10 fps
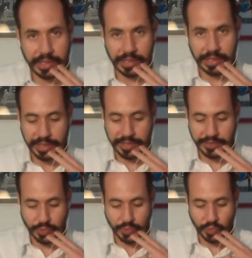
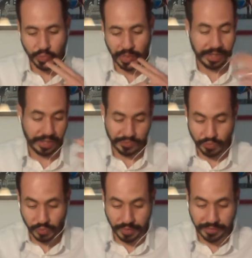as
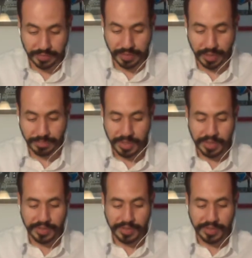usual at the time.